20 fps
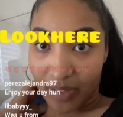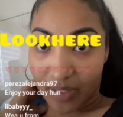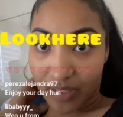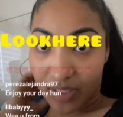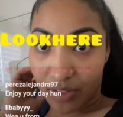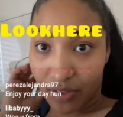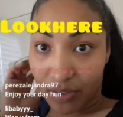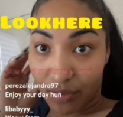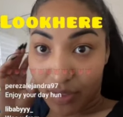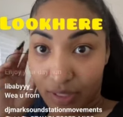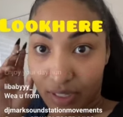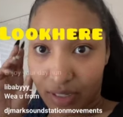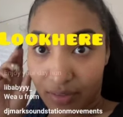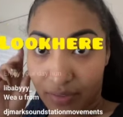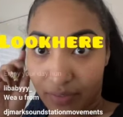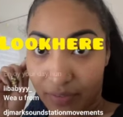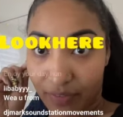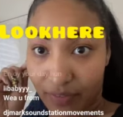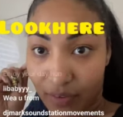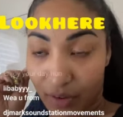It's
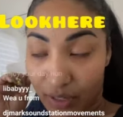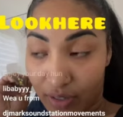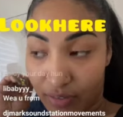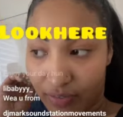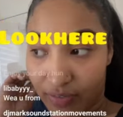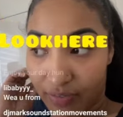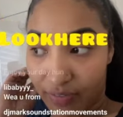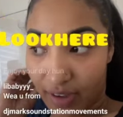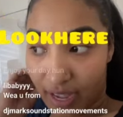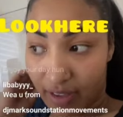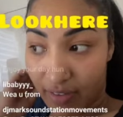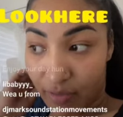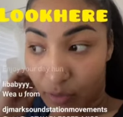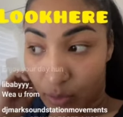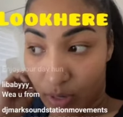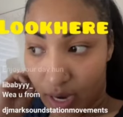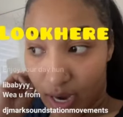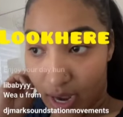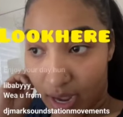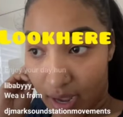3:45
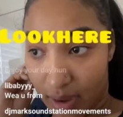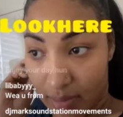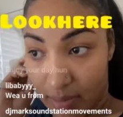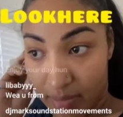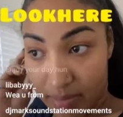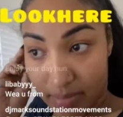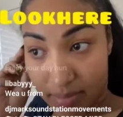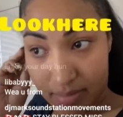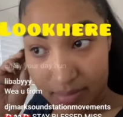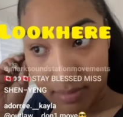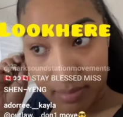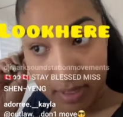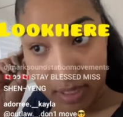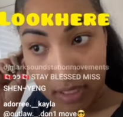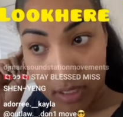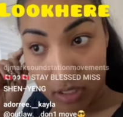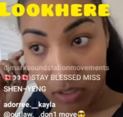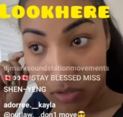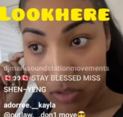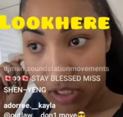where I am. I
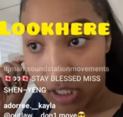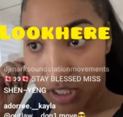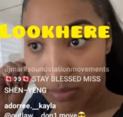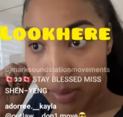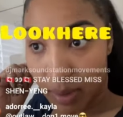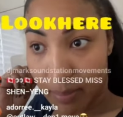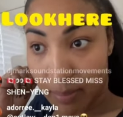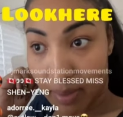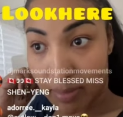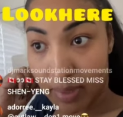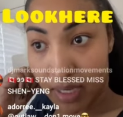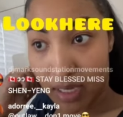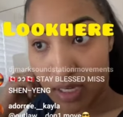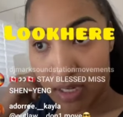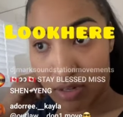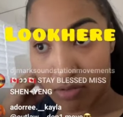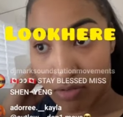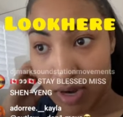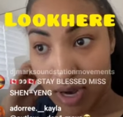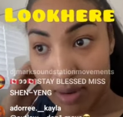need to go teach my baby
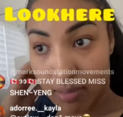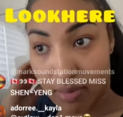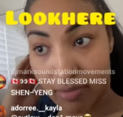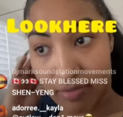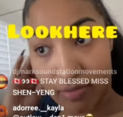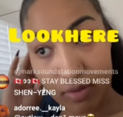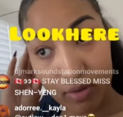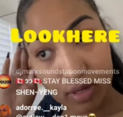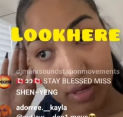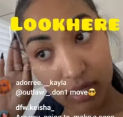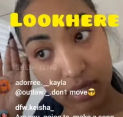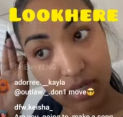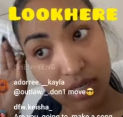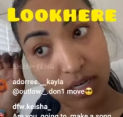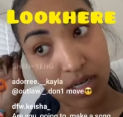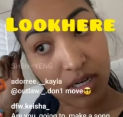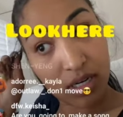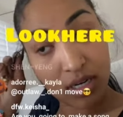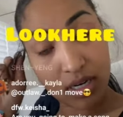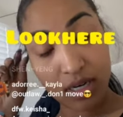how to ride before
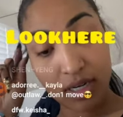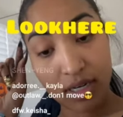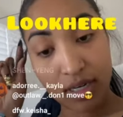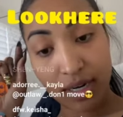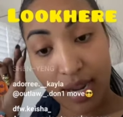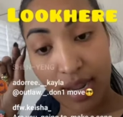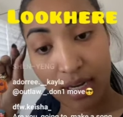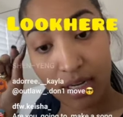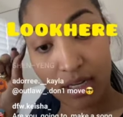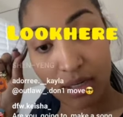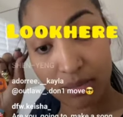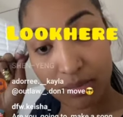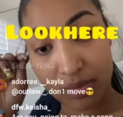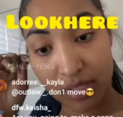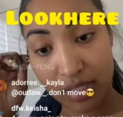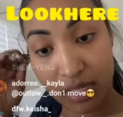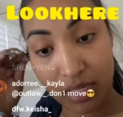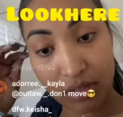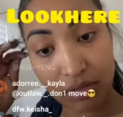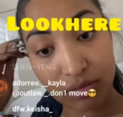night
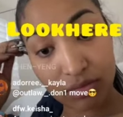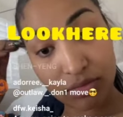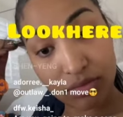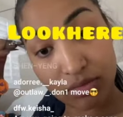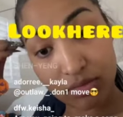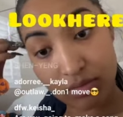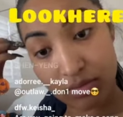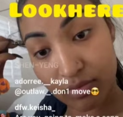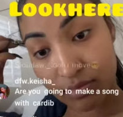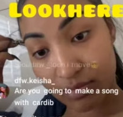comes down.